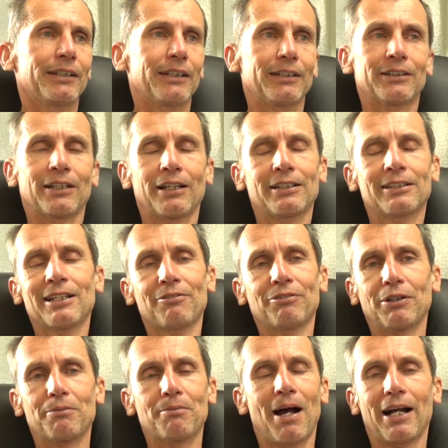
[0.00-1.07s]
so there's
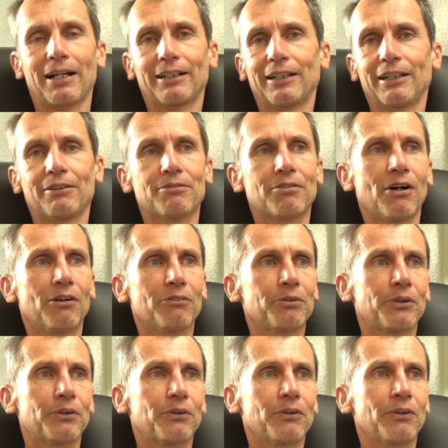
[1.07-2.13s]
definitely marketing involved
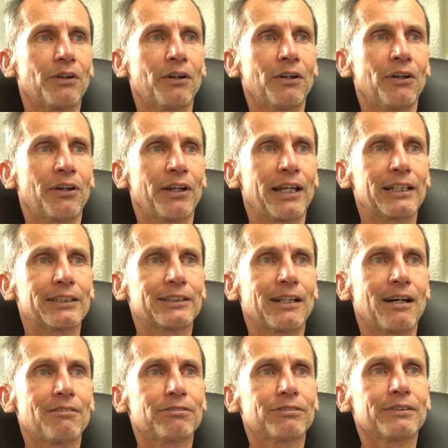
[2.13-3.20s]
with a lot of that
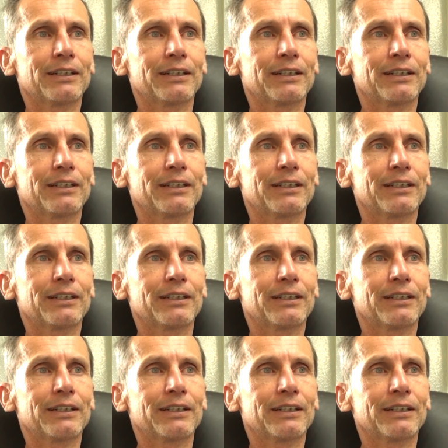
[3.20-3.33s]
stuff.